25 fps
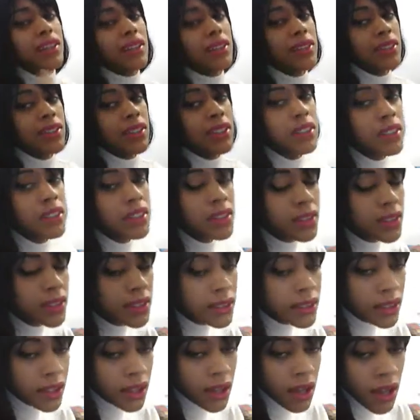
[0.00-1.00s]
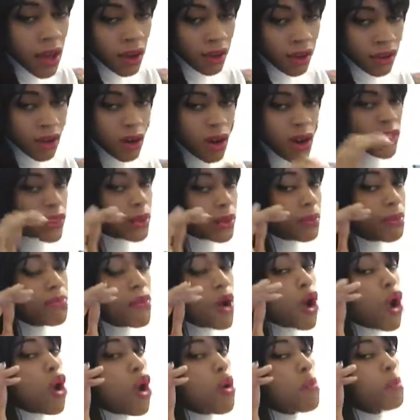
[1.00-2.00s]
back all the
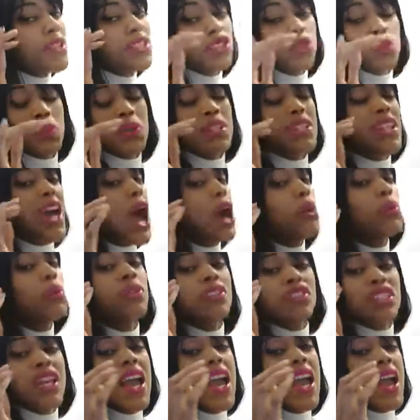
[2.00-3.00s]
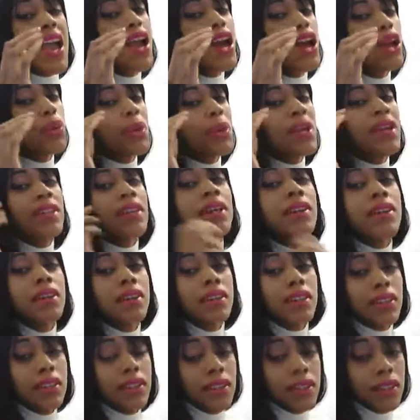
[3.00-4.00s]
moments when I was caring,
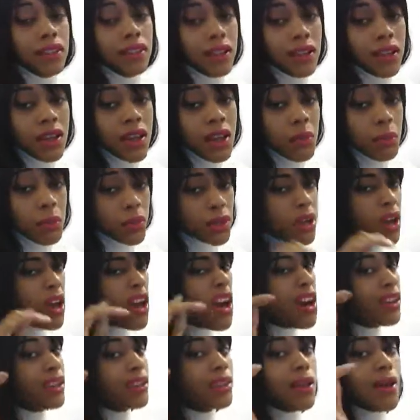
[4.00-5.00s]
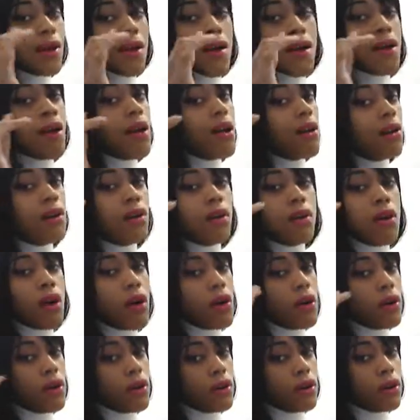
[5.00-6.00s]
but oh
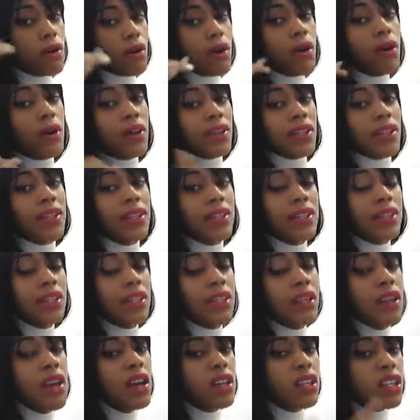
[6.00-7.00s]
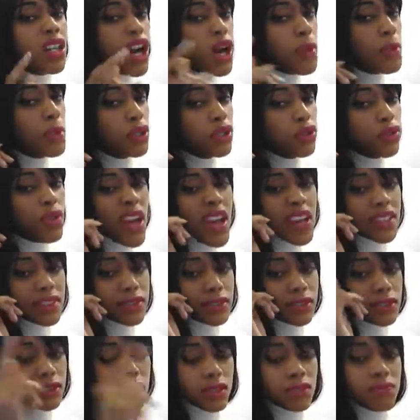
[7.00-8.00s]
Lord, come and
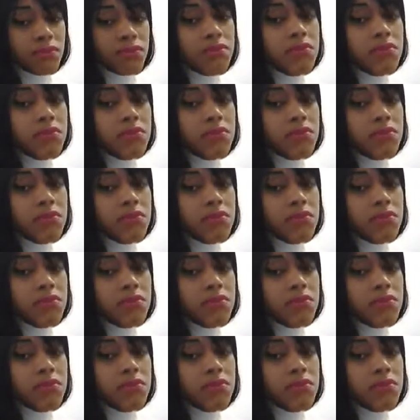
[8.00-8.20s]
rescue